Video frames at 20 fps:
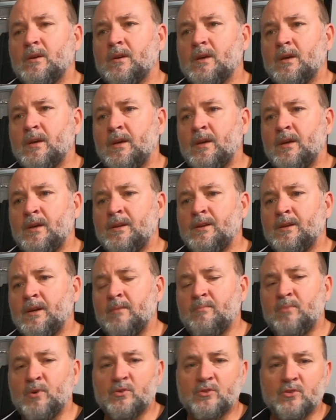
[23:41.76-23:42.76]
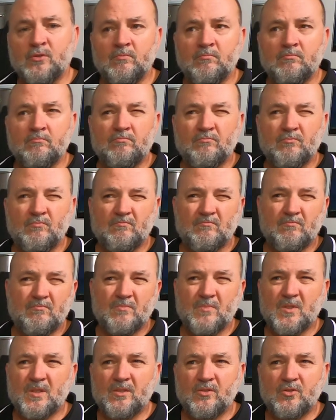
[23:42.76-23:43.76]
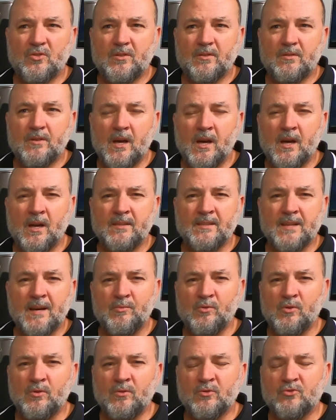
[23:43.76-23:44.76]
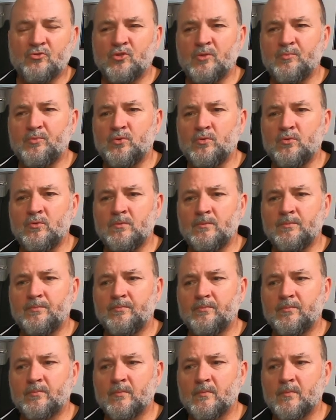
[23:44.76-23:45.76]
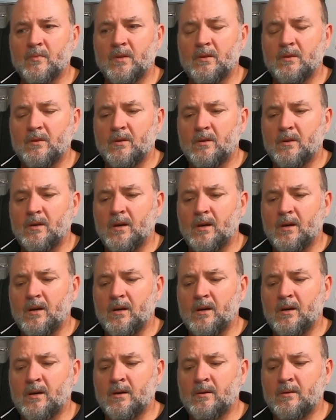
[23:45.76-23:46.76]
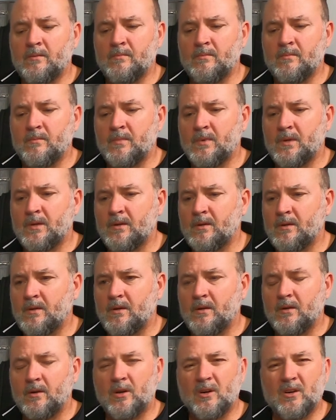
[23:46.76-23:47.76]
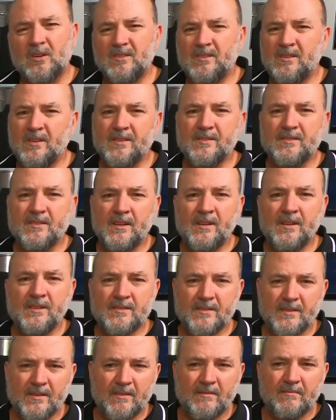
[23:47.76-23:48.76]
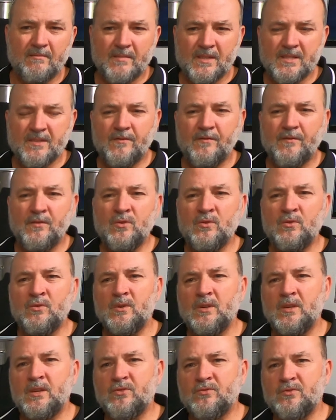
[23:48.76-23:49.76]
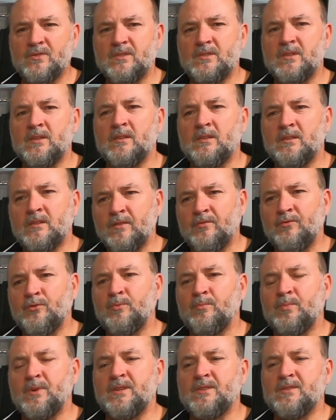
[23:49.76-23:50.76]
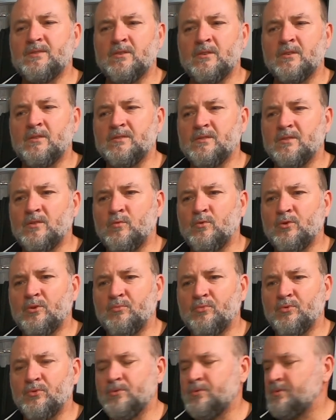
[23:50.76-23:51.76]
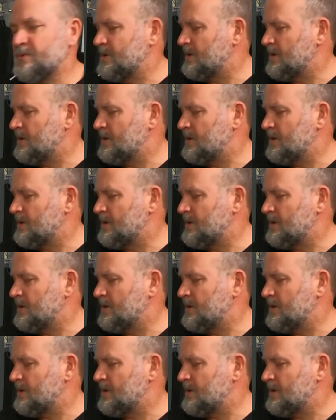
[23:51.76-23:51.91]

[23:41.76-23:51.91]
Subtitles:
and a Belgian double or triple. You know, and there's a few interesting different beer styles that I want to brew.